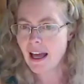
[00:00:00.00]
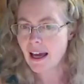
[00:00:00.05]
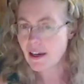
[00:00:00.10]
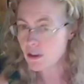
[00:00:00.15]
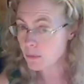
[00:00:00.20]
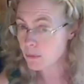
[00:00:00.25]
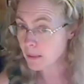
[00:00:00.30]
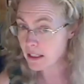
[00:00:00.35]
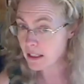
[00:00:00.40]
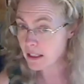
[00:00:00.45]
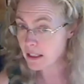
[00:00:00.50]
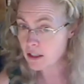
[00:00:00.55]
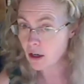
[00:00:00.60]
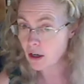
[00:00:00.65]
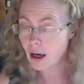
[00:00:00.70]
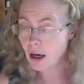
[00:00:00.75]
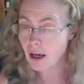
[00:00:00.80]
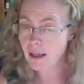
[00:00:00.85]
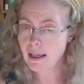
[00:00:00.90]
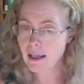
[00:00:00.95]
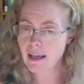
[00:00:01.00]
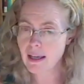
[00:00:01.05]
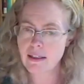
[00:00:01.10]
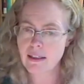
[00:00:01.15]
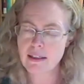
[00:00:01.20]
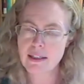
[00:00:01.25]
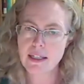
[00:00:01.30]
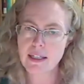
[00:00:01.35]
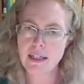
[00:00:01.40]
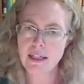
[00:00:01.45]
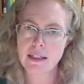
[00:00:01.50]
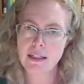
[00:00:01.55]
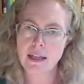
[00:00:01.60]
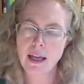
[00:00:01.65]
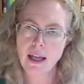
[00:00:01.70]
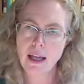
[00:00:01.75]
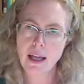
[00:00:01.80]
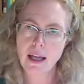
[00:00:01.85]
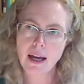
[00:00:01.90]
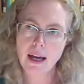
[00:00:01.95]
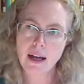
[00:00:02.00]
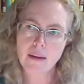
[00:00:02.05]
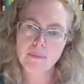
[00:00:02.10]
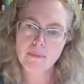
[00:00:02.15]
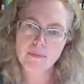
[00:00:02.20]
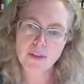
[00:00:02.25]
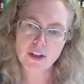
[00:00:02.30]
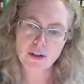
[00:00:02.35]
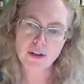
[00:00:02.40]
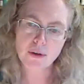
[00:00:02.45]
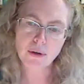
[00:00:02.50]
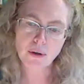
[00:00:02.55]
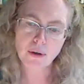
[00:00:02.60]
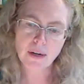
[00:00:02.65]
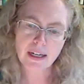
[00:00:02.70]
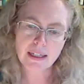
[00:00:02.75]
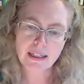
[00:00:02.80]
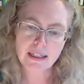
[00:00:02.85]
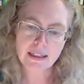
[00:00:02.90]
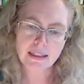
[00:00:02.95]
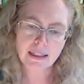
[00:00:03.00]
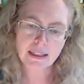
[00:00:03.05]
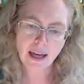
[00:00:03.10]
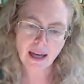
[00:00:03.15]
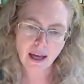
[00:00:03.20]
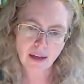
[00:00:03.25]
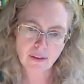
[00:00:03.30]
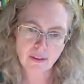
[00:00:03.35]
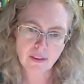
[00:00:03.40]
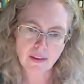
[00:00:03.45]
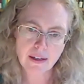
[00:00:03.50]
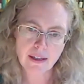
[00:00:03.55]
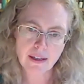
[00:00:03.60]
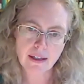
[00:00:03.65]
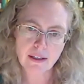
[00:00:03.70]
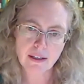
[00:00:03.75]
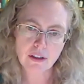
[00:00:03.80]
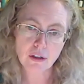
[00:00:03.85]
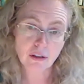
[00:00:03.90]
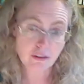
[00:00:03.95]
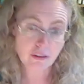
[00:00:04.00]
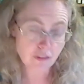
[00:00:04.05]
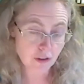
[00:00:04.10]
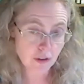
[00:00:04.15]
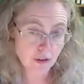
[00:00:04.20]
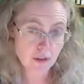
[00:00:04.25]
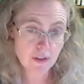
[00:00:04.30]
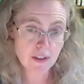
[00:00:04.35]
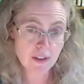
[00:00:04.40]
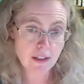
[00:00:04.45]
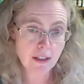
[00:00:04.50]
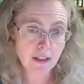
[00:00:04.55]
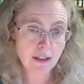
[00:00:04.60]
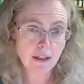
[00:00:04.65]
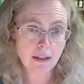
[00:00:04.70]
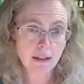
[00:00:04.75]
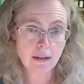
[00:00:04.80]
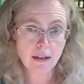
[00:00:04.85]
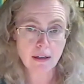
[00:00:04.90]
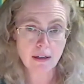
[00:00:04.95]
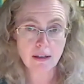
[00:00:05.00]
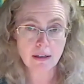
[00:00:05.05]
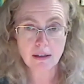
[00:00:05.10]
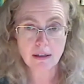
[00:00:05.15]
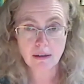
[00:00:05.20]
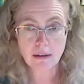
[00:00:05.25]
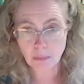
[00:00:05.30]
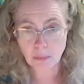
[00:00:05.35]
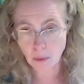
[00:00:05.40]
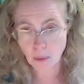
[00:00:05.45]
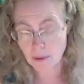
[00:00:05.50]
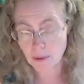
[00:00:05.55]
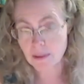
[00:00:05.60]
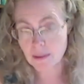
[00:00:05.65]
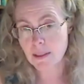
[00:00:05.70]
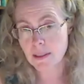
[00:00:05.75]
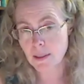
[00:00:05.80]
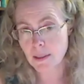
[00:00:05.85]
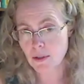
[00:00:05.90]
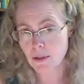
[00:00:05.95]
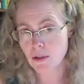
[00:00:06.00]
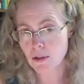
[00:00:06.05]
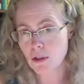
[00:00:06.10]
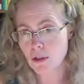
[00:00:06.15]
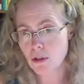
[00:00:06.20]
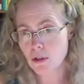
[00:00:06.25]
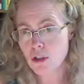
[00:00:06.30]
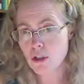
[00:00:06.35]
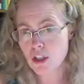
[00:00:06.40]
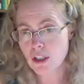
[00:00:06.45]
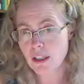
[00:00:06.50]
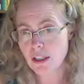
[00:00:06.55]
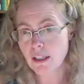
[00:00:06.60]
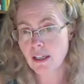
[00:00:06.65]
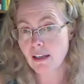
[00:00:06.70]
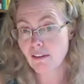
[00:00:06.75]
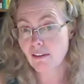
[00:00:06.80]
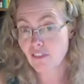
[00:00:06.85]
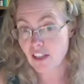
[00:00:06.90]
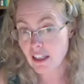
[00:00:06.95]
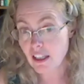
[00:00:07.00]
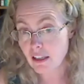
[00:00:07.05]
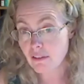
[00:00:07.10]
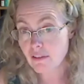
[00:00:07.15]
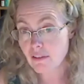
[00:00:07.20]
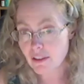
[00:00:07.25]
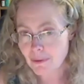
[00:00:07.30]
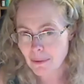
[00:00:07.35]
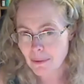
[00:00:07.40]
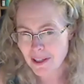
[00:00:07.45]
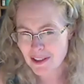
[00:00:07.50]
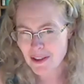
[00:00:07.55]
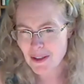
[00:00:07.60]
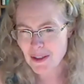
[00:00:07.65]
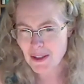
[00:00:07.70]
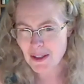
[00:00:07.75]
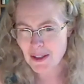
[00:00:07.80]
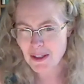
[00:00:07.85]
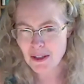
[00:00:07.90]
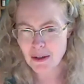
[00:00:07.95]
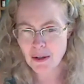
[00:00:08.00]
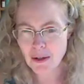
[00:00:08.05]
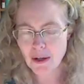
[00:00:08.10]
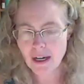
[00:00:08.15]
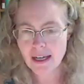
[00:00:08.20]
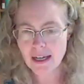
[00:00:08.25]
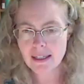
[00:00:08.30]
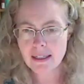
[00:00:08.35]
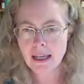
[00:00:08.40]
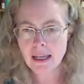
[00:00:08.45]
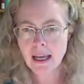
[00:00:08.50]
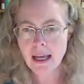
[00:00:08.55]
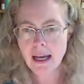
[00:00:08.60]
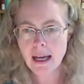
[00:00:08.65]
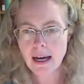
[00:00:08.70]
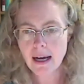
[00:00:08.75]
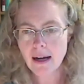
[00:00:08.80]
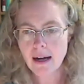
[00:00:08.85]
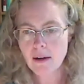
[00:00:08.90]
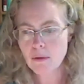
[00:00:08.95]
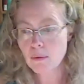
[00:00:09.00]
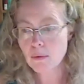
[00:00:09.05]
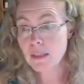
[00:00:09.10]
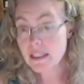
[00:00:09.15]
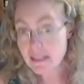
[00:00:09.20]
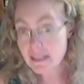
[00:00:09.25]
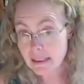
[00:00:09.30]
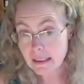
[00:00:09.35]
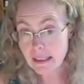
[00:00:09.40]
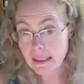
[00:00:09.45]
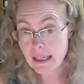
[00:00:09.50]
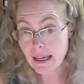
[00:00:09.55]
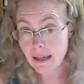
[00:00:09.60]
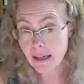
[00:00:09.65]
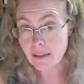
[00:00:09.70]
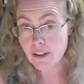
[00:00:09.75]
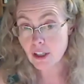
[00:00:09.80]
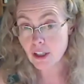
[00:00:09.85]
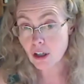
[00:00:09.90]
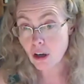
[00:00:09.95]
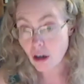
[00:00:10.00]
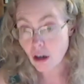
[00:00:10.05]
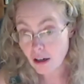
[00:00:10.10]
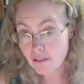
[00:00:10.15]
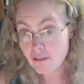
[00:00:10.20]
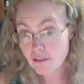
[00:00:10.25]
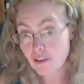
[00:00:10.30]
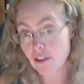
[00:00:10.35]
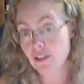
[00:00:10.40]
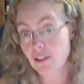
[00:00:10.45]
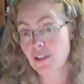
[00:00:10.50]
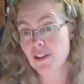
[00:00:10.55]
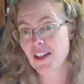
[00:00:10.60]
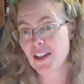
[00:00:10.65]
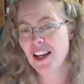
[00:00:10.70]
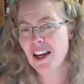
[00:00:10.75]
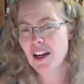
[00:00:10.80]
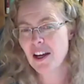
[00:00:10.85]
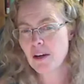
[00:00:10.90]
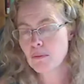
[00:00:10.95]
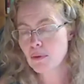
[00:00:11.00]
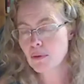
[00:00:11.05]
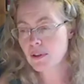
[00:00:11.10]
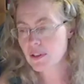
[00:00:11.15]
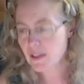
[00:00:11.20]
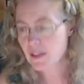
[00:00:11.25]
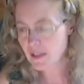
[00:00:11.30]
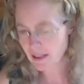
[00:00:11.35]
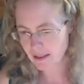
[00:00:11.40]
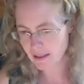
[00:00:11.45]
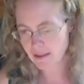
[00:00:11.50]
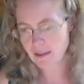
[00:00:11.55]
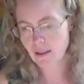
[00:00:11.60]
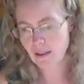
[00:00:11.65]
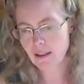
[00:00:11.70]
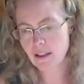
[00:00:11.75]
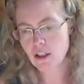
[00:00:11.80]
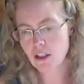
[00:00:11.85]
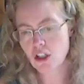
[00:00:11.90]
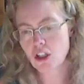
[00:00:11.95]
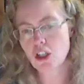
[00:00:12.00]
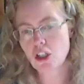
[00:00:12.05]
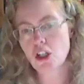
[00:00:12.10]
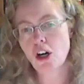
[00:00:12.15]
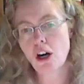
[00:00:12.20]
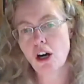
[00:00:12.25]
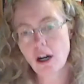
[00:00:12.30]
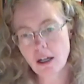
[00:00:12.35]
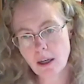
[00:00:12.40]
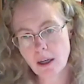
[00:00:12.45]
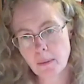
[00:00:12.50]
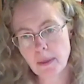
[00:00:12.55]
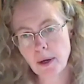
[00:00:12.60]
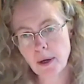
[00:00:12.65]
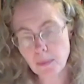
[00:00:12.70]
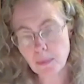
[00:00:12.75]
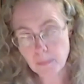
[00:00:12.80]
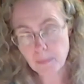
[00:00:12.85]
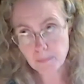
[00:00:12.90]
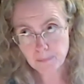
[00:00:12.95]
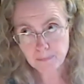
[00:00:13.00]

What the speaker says: as we talk. And indeed, the Ukrainian Catholic University, an important institution in Lviv in Western Ukraine, recently held a conference precisely to talk about